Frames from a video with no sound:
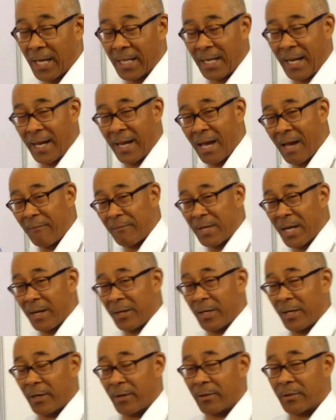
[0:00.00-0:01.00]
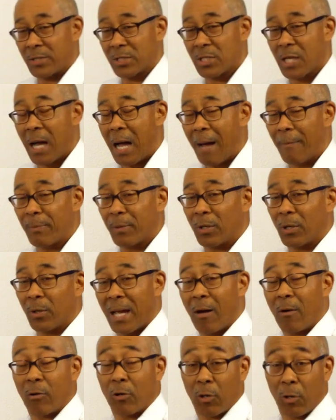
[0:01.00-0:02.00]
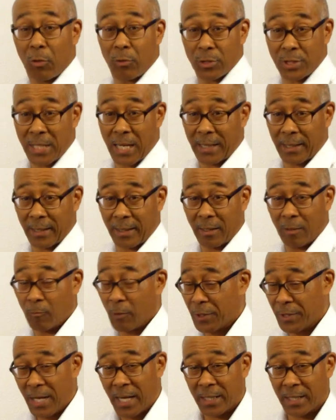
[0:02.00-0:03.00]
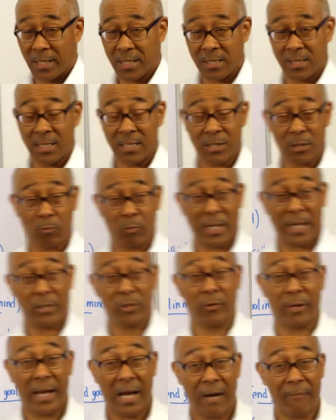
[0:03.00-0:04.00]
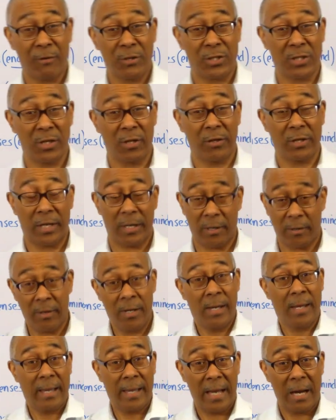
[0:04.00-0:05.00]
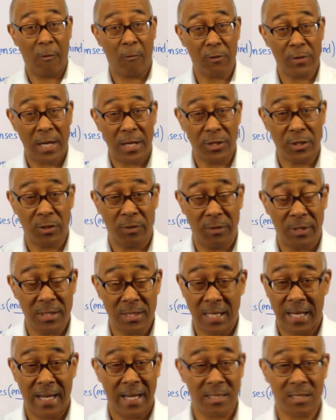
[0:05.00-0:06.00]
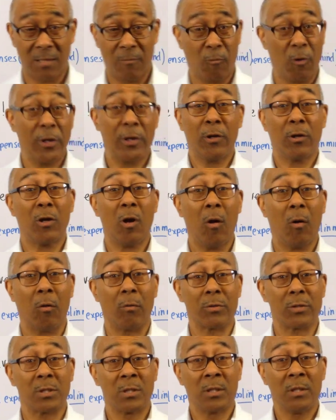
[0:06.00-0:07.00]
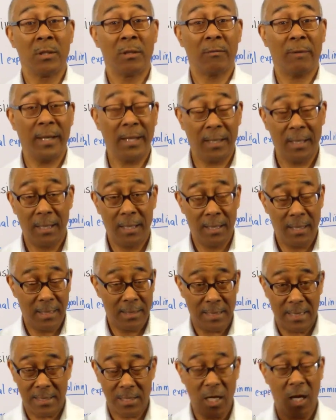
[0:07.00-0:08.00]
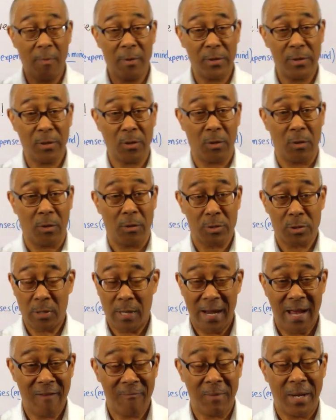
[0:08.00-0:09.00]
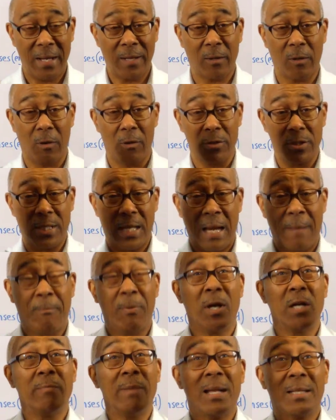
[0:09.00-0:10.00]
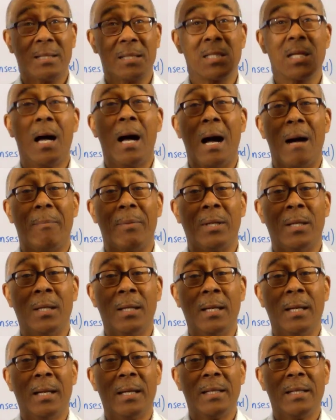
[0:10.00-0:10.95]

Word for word: And I have down here top-down goal setting. What that is, this is what I do every single year. And with our students, I ask them, what are your goals, right? They tell me their goals, or I have my goals, and I put them at the top.